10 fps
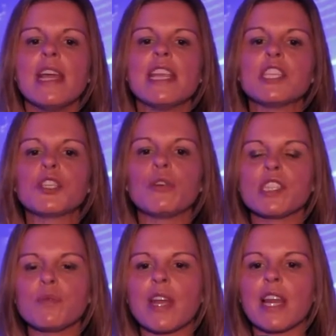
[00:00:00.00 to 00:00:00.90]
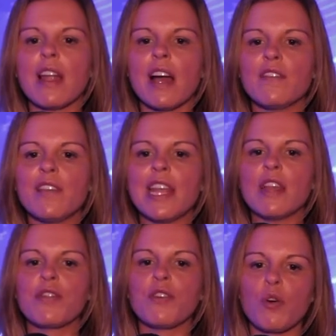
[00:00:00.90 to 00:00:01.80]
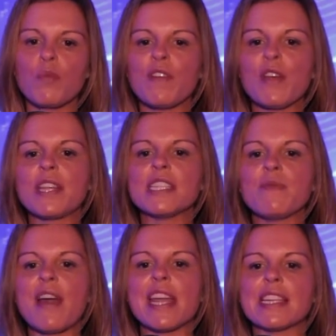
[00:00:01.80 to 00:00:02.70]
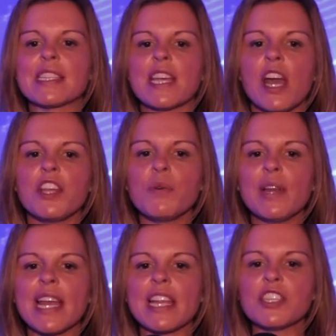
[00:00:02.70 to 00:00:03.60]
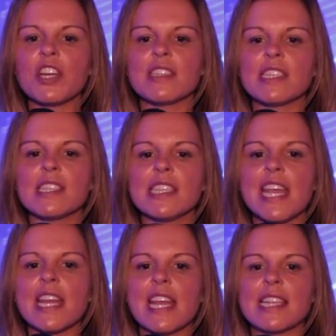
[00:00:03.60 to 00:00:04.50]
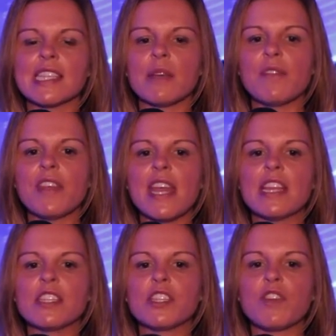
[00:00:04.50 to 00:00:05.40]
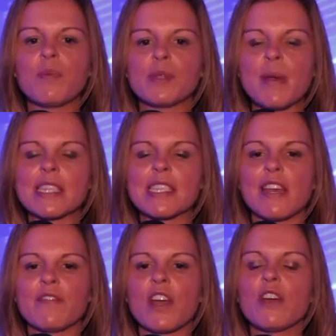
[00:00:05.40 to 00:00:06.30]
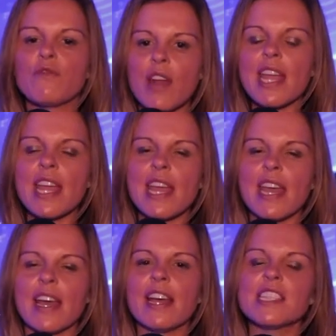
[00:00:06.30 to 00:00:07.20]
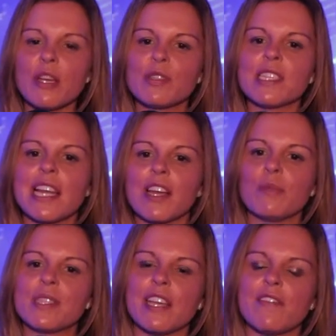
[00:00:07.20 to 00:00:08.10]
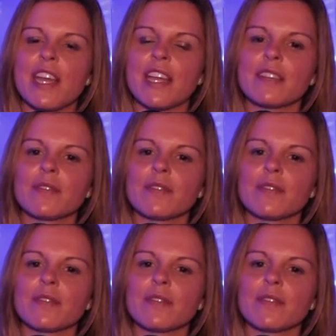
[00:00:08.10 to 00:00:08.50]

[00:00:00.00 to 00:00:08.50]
It is sure to bring lively, thought-provoking debate, and you will get a chance to see and hear some of the industry perspective right here at Total Telecom TV.